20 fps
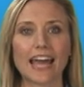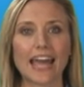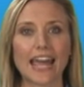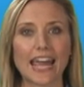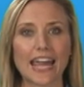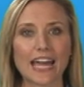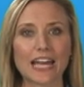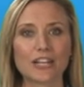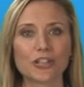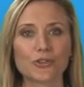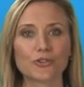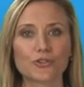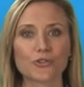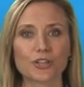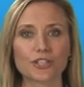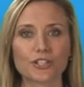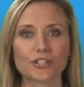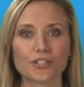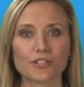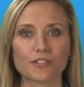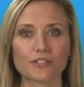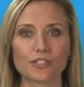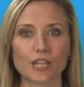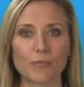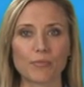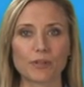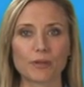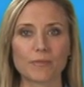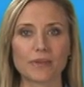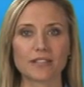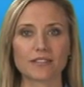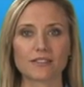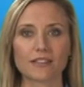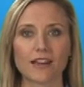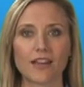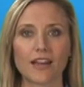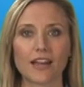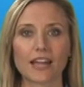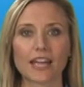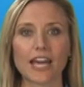and nutritional supplements
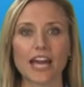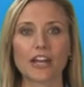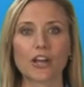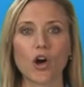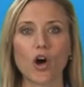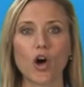can